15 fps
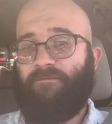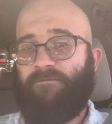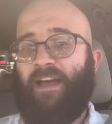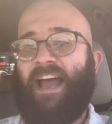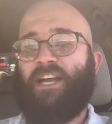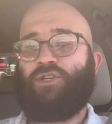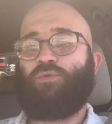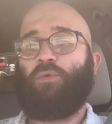
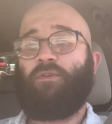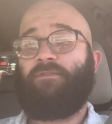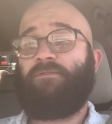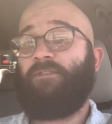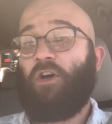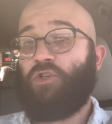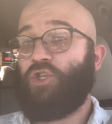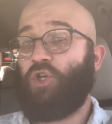factual
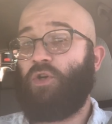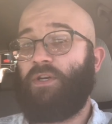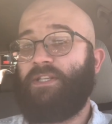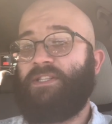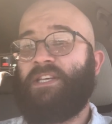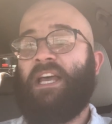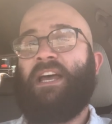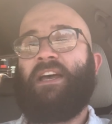
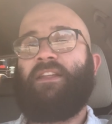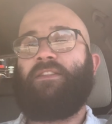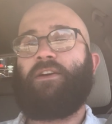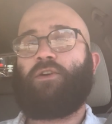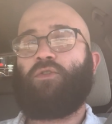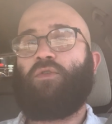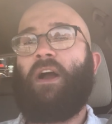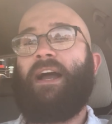falsehoods. They're
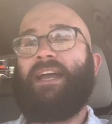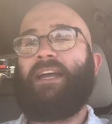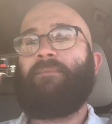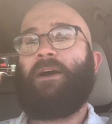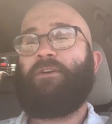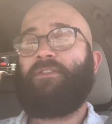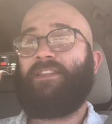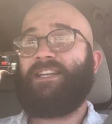crying
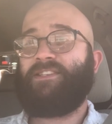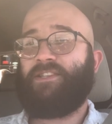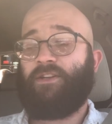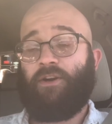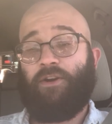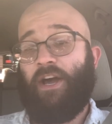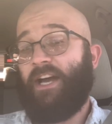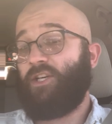about things that
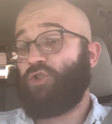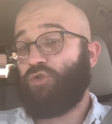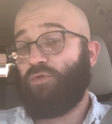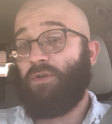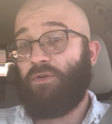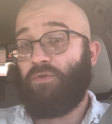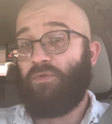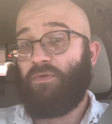are not
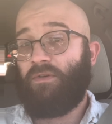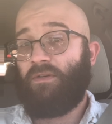true.